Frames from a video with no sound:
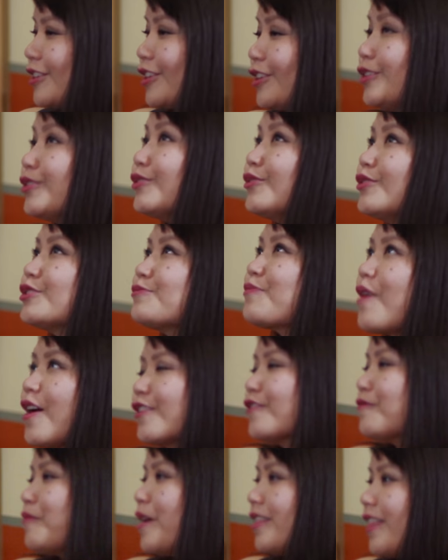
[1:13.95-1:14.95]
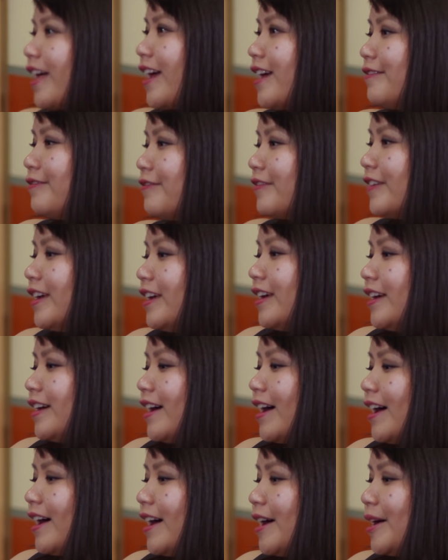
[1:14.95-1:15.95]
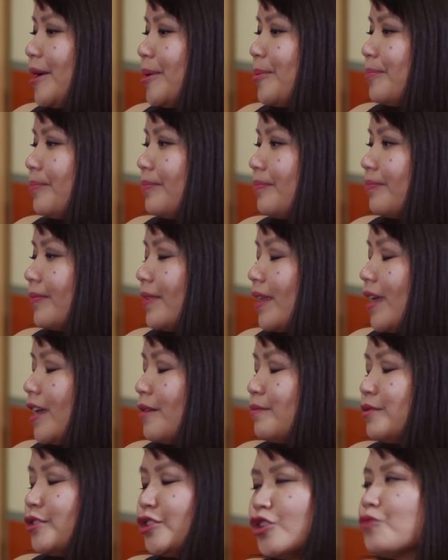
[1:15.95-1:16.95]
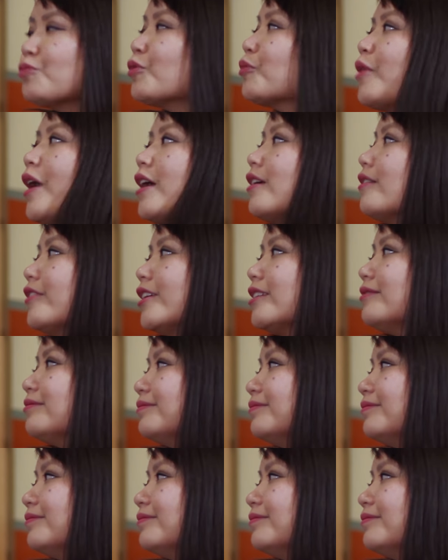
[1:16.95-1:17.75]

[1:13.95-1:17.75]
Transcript: a huge part of my life, and I'm super proud of it.